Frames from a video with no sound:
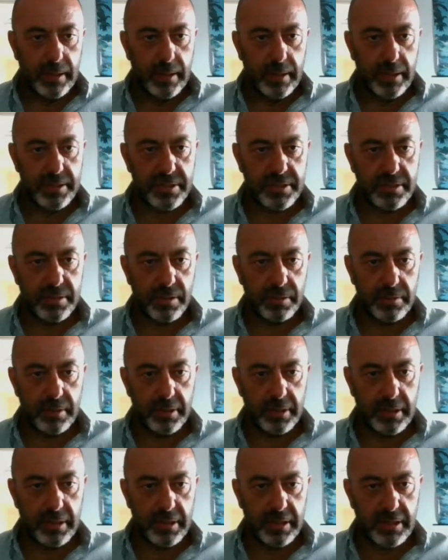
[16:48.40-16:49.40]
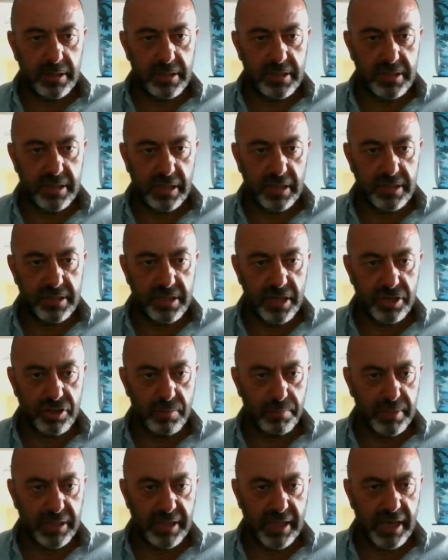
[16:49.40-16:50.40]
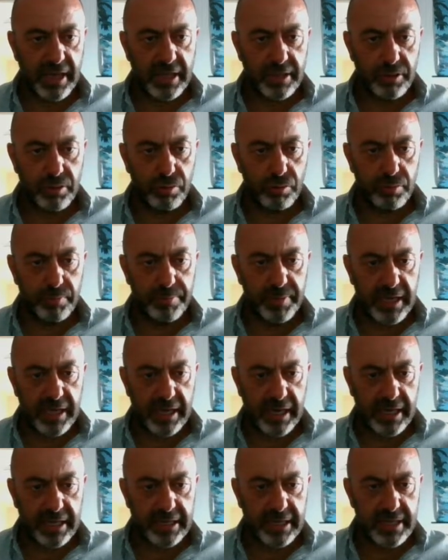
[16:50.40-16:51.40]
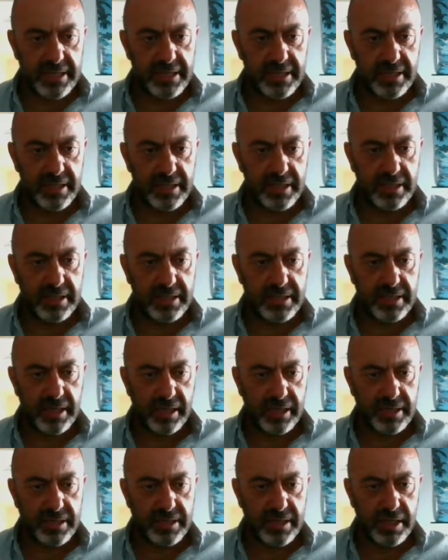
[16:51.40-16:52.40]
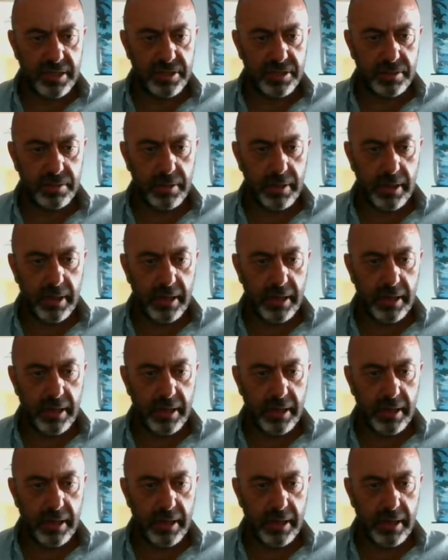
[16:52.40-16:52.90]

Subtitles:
It's not in the initialization, but it could be, I guess, in the initialization.